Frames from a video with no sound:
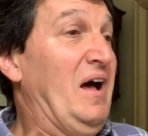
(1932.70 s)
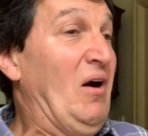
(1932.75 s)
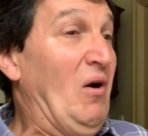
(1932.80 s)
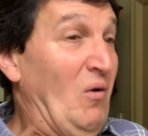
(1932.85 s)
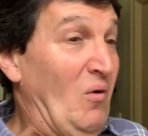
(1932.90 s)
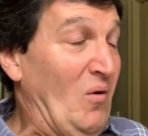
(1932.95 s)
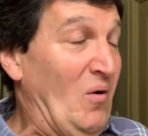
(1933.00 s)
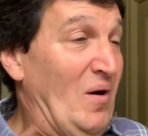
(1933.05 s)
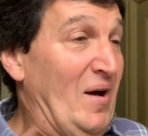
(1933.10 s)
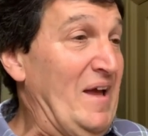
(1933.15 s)

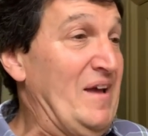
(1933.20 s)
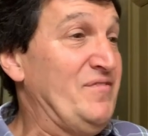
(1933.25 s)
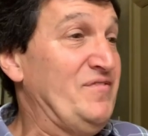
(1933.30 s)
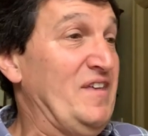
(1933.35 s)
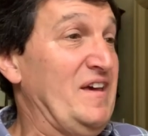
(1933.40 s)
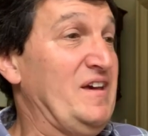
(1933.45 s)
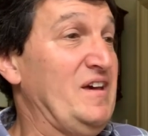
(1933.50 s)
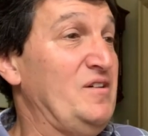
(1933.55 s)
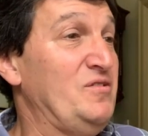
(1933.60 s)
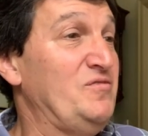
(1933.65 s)
Or if
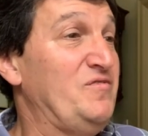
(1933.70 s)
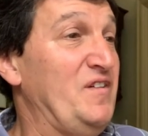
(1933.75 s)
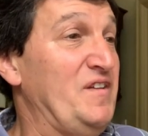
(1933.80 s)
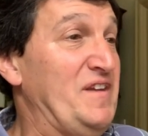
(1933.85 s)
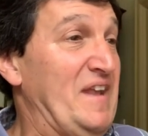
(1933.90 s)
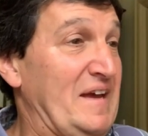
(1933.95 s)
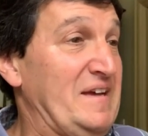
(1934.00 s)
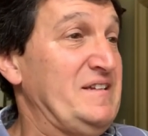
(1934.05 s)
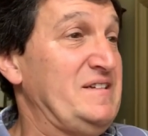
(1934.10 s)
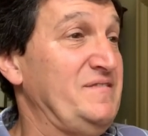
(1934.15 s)
they go for
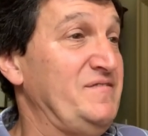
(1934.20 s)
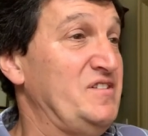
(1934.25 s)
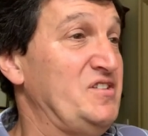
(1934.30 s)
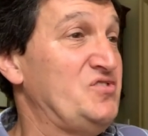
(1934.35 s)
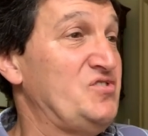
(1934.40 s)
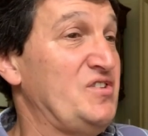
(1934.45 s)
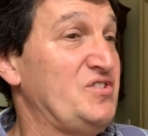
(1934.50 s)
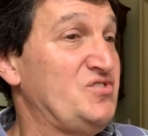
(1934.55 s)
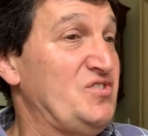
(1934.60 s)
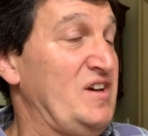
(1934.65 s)
negative
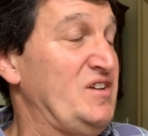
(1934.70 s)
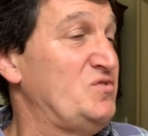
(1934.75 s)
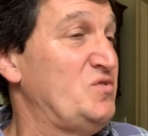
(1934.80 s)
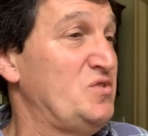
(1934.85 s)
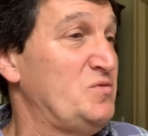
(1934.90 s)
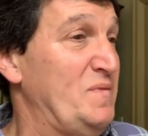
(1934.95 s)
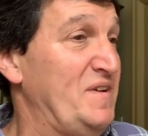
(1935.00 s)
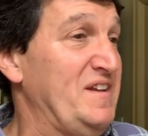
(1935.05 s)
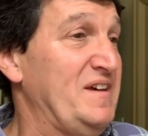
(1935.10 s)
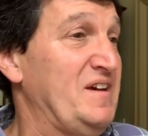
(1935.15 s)
interest rates,
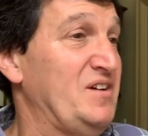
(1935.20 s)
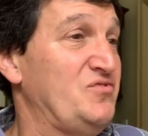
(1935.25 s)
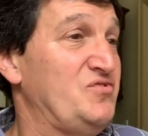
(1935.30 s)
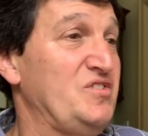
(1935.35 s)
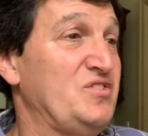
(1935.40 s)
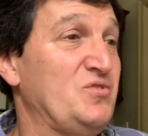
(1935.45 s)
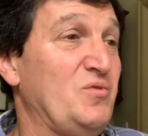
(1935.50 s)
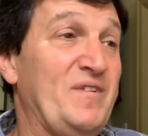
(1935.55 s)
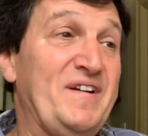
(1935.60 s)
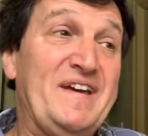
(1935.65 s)
which many
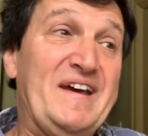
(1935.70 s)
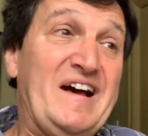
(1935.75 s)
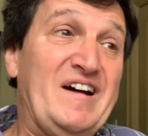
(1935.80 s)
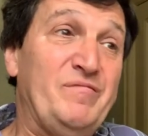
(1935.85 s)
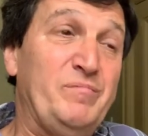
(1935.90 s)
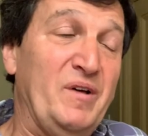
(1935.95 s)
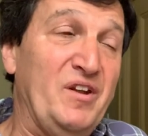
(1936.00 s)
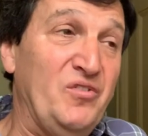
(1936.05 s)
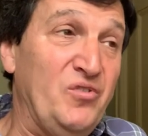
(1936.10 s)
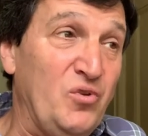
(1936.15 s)
countries already
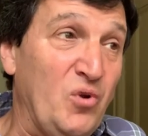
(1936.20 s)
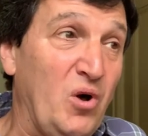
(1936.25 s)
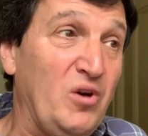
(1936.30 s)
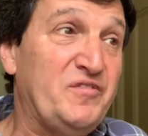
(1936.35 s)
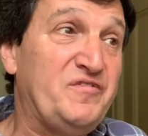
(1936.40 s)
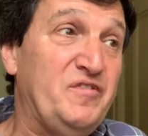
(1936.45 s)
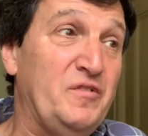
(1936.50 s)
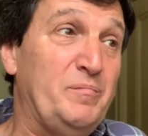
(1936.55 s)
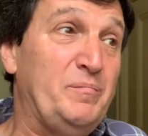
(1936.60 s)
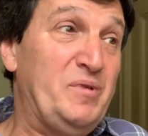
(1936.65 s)
have, but
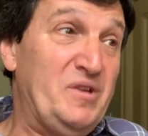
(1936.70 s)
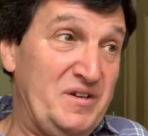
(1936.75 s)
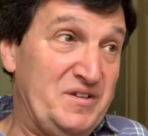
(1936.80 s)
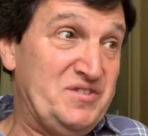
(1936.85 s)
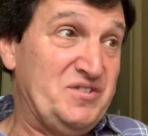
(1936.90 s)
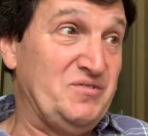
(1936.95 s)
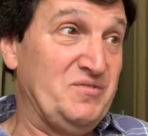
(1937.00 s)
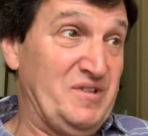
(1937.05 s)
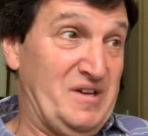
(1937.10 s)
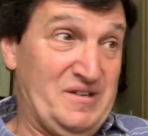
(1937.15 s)
not for
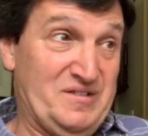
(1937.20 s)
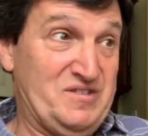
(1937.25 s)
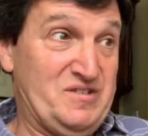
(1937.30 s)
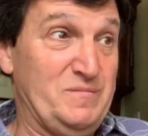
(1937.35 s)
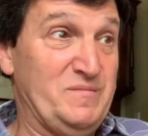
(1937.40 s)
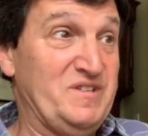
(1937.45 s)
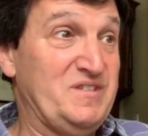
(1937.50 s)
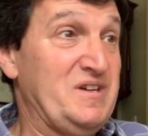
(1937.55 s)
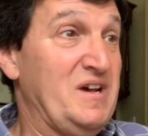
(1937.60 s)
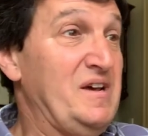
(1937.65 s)
personal
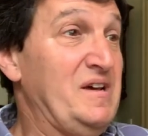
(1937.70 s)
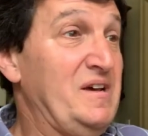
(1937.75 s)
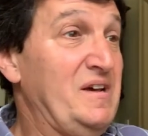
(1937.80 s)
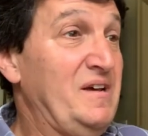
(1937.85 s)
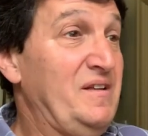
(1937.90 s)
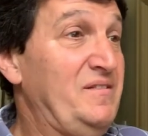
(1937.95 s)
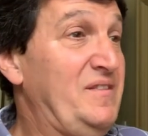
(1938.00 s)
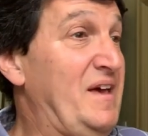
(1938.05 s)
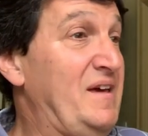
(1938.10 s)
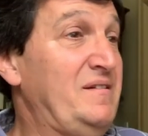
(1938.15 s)
customers,
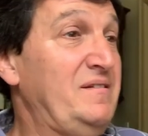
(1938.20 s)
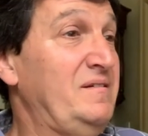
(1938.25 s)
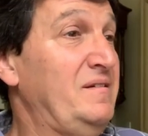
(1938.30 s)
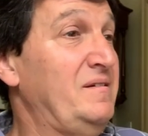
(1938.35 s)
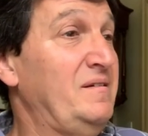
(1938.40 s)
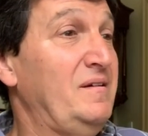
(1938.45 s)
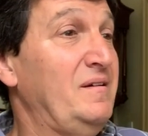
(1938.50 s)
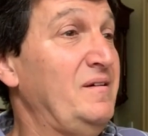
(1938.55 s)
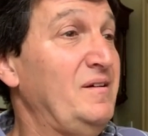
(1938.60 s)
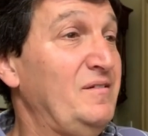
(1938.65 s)
then
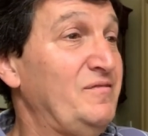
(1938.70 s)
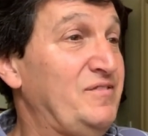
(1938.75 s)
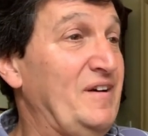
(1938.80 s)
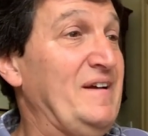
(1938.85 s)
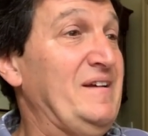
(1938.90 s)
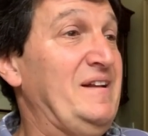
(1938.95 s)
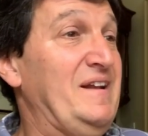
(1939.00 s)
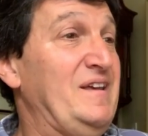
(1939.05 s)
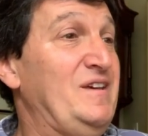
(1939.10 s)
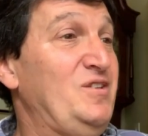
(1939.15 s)

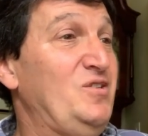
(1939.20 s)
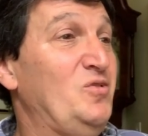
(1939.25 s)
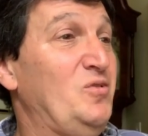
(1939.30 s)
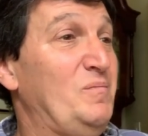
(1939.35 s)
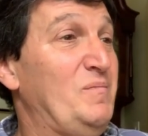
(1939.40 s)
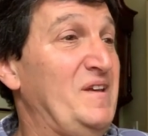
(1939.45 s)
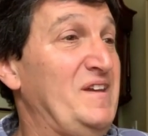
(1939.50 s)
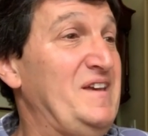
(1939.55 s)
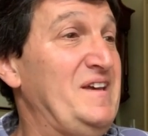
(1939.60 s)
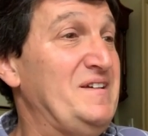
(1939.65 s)
frankly, your
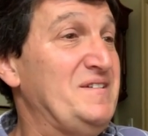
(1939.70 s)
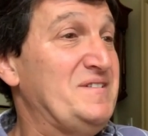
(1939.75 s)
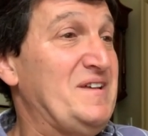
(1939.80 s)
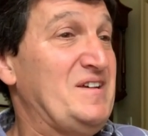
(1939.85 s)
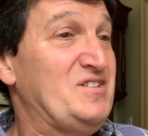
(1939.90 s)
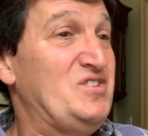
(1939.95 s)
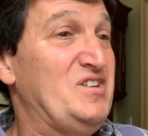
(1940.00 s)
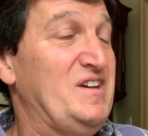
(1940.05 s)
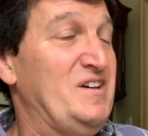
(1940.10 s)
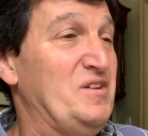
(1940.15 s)
money is
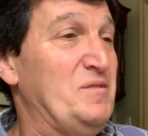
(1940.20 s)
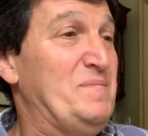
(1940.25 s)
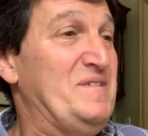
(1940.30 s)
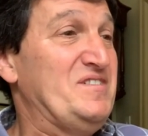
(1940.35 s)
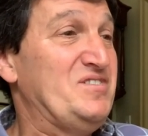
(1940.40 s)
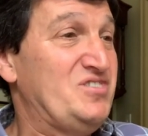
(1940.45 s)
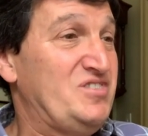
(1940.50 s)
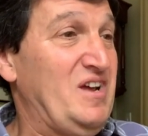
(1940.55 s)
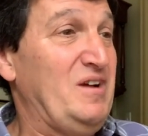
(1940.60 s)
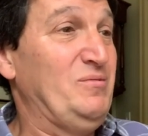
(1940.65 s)
actually going to be
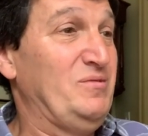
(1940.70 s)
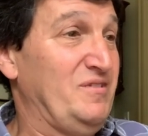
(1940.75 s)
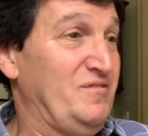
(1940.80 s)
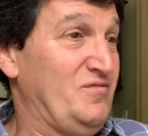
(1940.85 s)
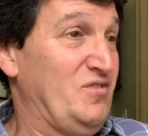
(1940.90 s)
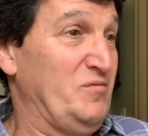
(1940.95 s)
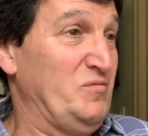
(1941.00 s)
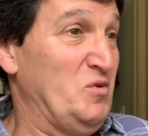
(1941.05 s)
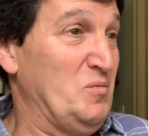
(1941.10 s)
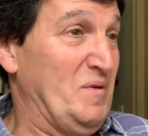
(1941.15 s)
stolen
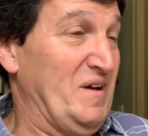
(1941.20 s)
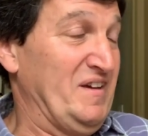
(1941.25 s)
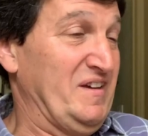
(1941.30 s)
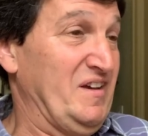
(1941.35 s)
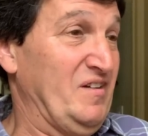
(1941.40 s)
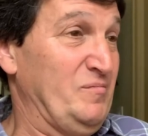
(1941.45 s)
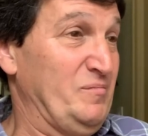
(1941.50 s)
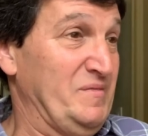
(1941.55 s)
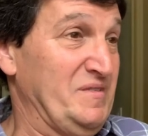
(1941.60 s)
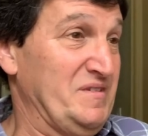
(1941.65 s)
from you by
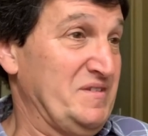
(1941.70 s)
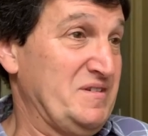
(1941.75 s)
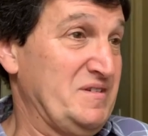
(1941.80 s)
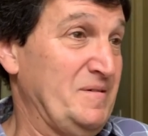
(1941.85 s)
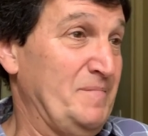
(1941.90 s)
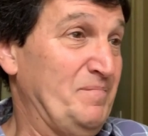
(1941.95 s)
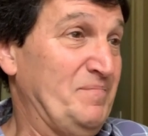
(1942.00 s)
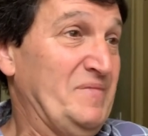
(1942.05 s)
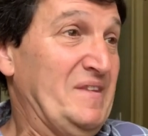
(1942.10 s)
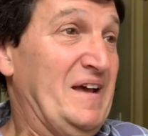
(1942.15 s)
governments.
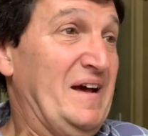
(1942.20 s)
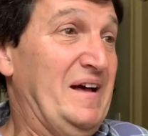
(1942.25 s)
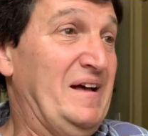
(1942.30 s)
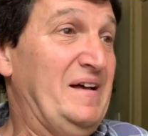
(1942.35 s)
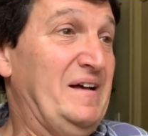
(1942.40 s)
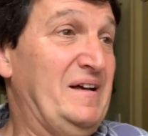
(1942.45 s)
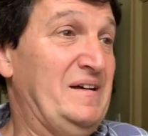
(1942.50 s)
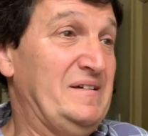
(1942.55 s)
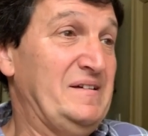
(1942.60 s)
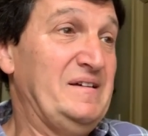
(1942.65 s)

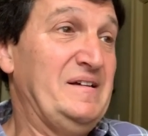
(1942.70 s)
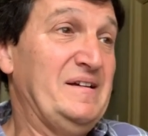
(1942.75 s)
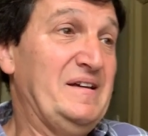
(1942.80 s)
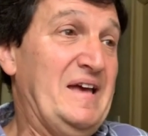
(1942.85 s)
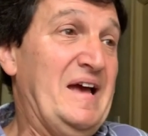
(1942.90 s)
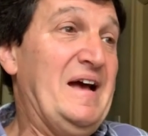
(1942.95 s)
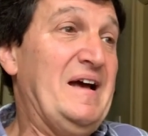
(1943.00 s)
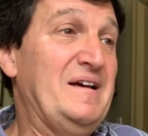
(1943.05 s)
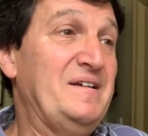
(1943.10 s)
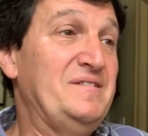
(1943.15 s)
I
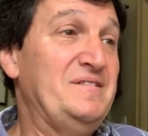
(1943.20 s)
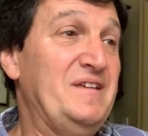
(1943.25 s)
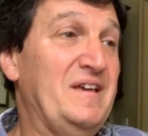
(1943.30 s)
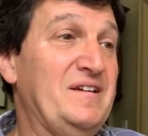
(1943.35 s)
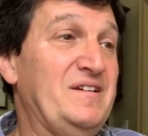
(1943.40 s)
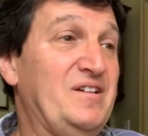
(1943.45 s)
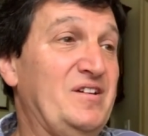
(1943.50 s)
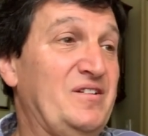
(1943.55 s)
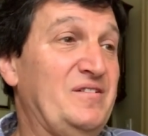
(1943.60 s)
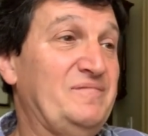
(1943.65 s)

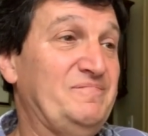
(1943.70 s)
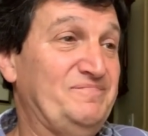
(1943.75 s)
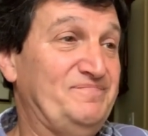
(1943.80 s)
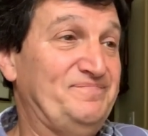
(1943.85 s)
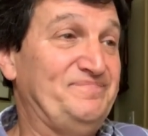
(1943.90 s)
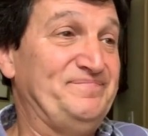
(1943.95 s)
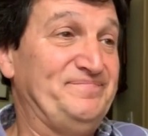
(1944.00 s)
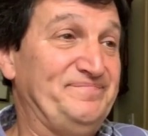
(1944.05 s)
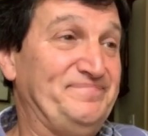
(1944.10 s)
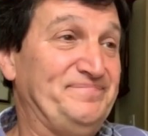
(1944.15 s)
think we're
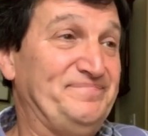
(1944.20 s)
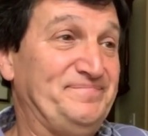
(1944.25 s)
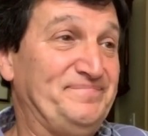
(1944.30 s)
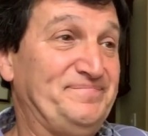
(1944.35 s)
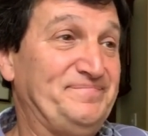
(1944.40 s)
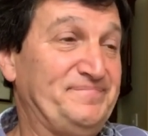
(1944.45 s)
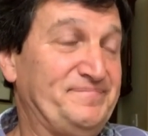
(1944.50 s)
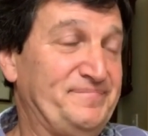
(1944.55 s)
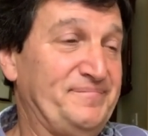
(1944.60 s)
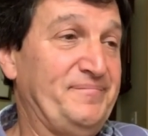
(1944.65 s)
facing
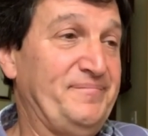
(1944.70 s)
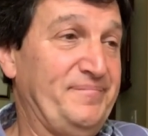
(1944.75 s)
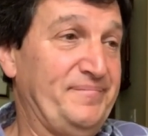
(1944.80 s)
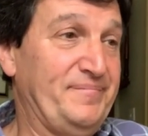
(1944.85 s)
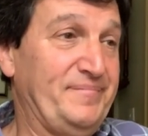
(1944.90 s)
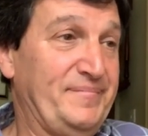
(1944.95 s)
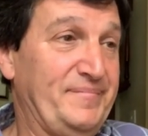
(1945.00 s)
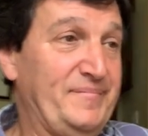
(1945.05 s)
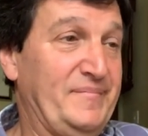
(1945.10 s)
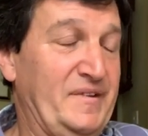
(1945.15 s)
more
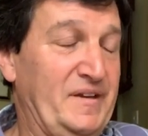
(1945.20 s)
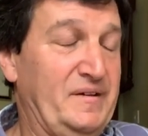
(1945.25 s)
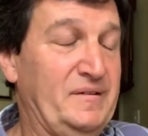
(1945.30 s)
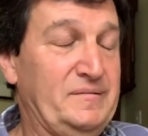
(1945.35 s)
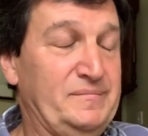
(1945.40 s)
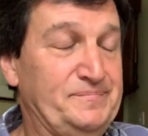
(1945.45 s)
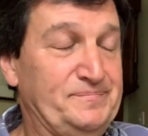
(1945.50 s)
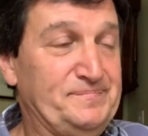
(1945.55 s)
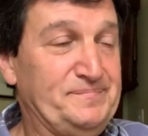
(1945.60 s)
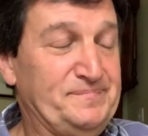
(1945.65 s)
trouble
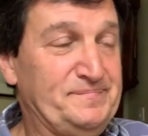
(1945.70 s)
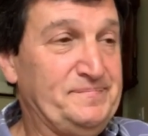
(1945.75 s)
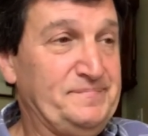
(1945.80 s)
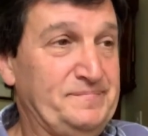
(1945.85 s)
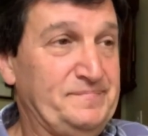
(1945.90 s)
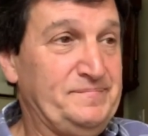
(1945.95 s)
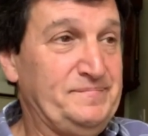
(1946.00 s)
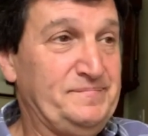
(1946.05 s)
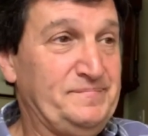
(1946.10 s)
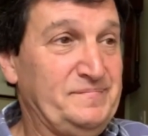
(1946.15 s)
as
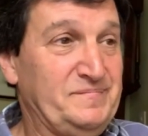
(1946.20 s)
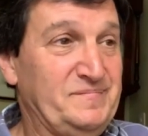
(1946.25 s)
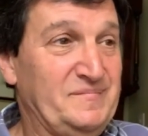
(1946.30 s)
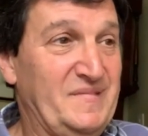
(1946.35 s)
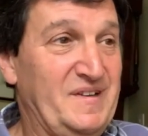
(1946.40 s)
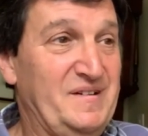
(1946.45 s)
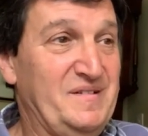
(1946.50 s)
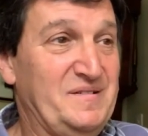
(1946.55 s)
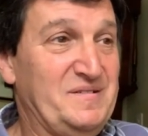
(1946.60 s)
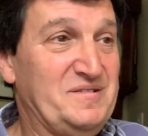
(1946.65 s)
well. Yes,
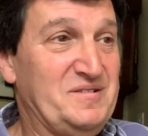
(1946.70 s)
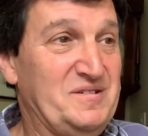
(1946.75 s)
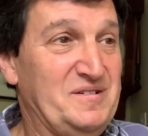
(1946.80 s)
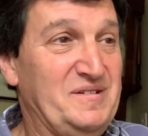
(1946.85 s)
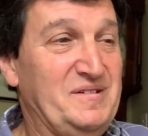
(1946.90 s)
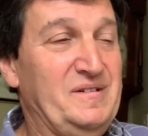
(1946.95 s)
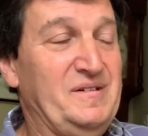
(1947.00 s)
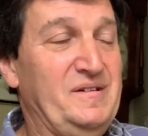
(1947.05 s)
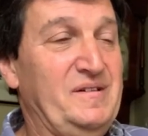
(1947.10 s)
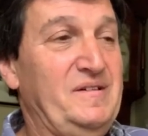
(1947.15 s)
I
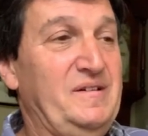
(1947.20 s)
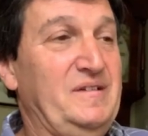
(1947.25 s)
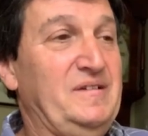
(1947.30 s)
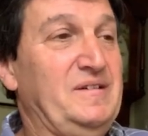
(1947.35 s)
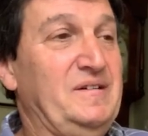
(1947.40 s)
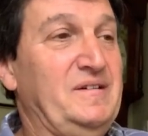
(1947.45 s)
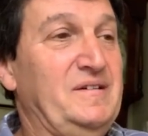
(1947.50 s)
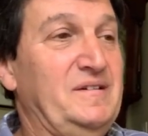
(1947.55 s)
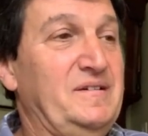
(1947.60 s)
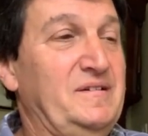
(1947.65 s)
agree.
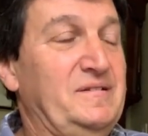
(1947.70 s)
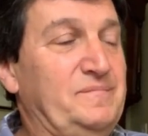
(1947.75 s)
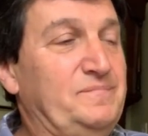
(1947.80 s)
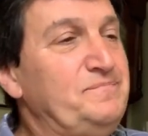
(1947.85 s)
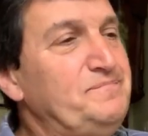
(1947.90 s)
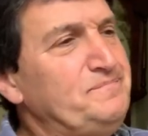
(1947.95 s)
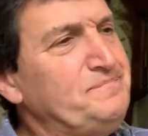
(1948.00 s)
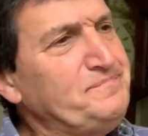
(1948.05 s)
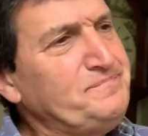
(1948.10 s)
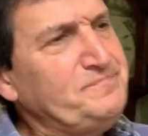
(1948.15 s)
I
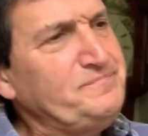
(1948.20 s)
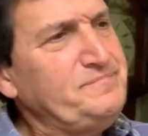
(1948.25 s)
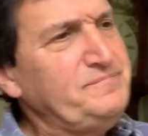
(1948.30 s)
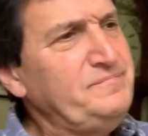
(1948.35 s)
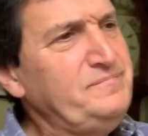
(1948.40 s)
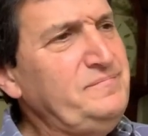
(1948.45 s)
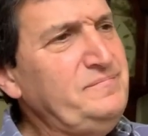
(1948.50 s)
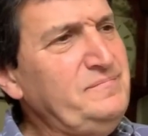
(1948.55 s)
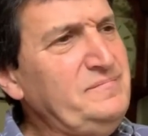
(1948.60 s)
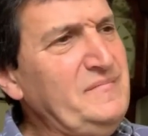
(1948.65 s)
want to get back to
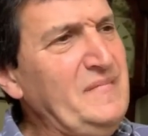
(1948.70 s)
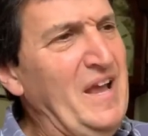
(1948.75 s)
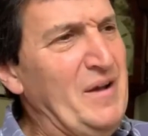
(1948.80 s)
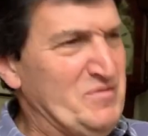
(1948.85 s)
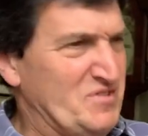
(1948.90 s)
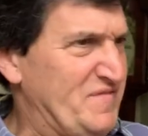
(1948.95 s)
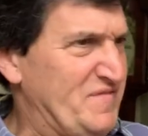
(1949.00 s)
films. That